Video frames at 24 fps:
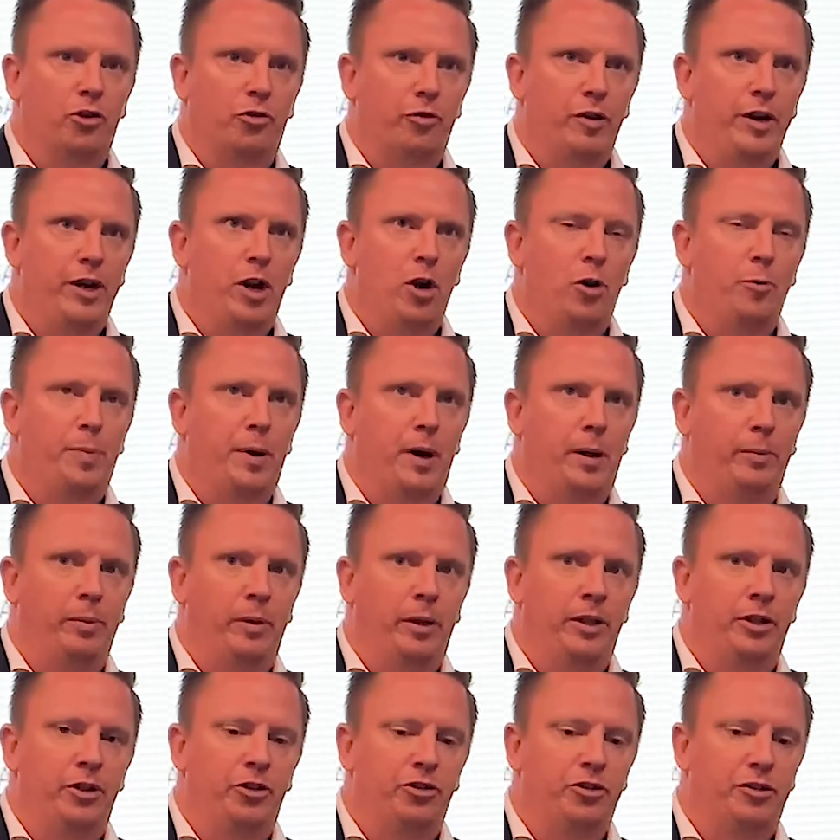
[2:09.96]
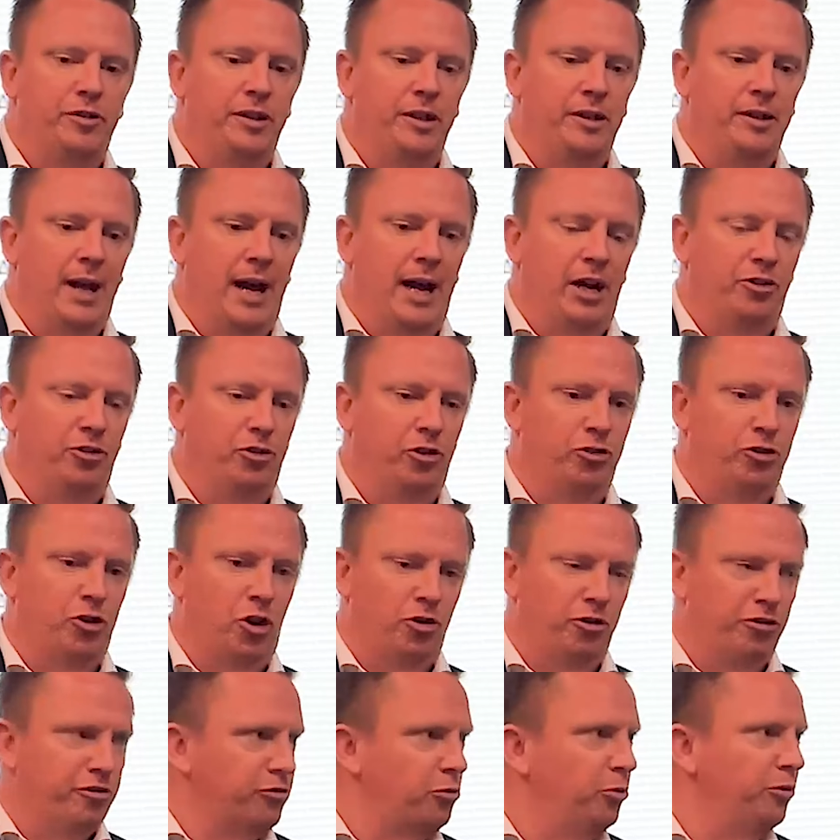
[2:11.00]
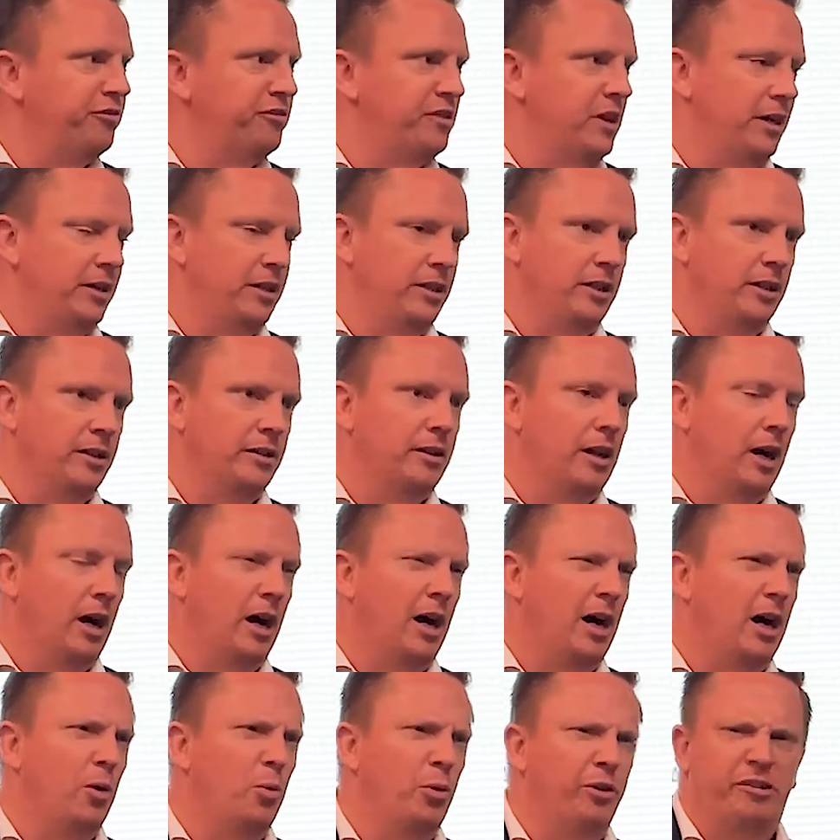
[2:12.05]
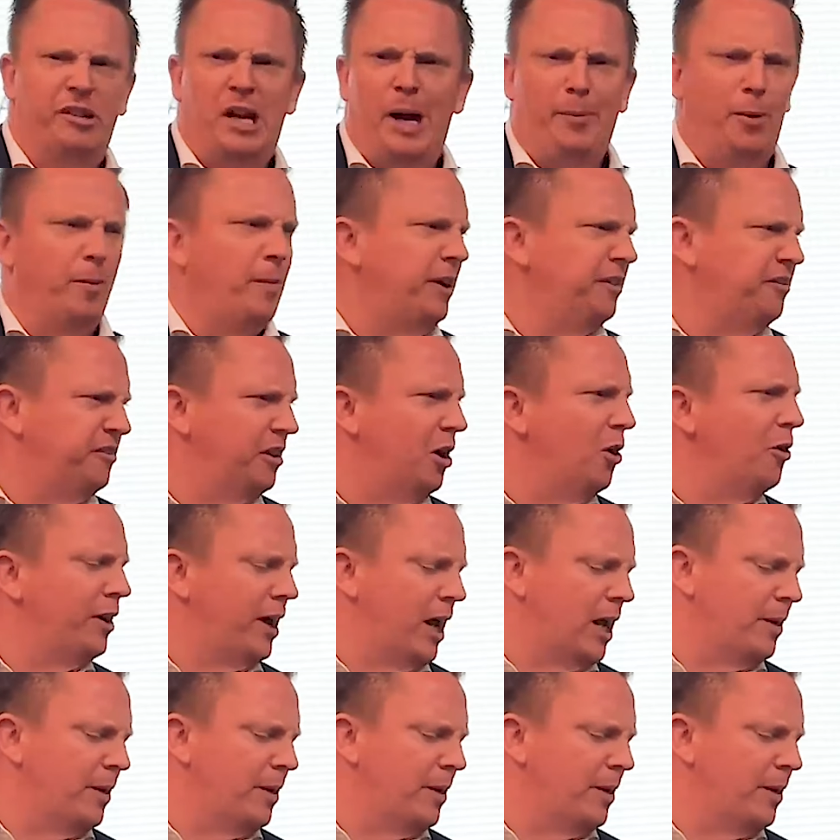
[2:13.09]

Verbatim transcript: Credo published the National Charter School Study, and what's a couple months ago